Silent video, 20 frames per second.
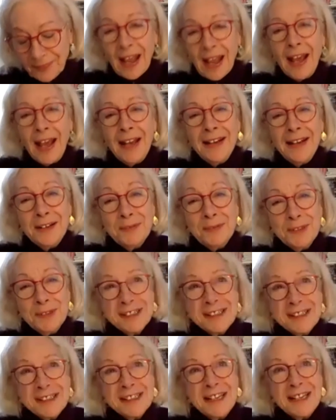And it
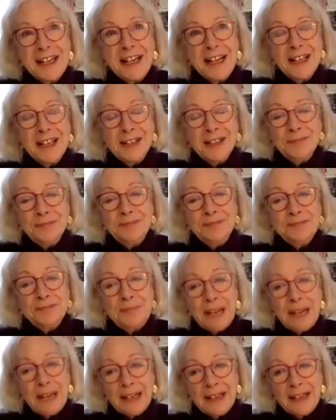was
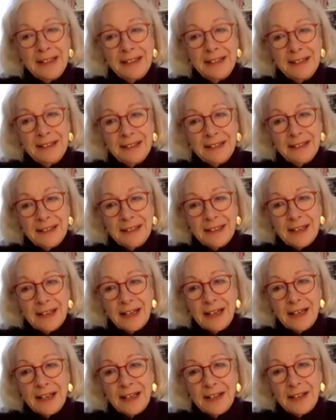back in
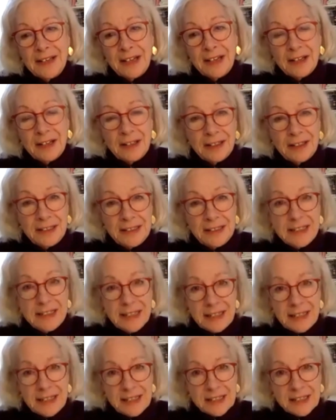the early
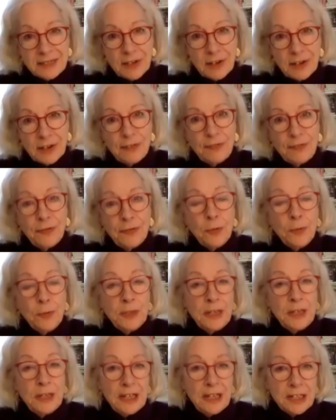days of our
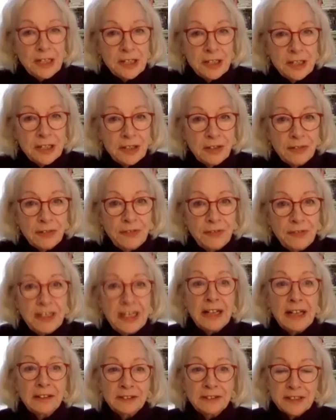formulation of the
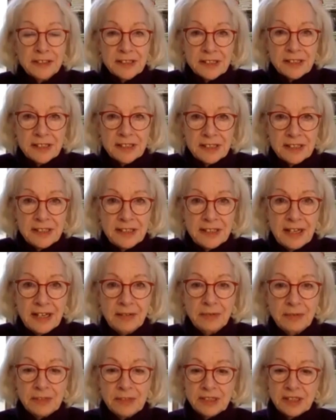elders. That
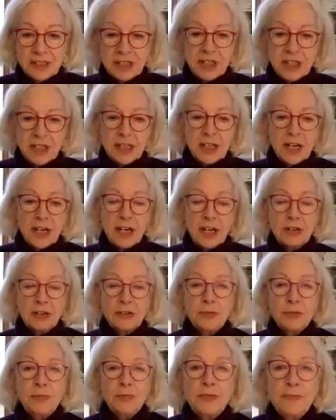was a
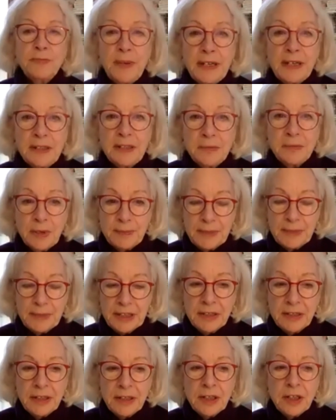group of men and
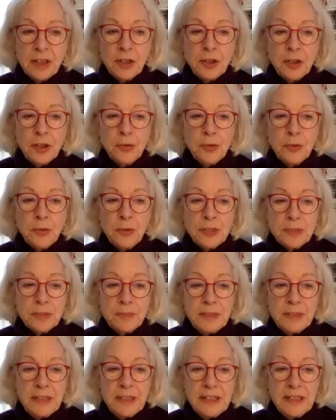women who were to
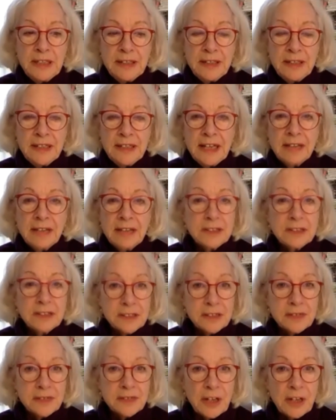be the elders
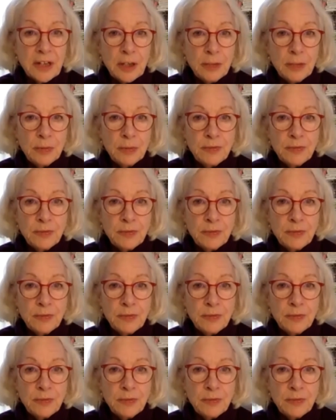of the global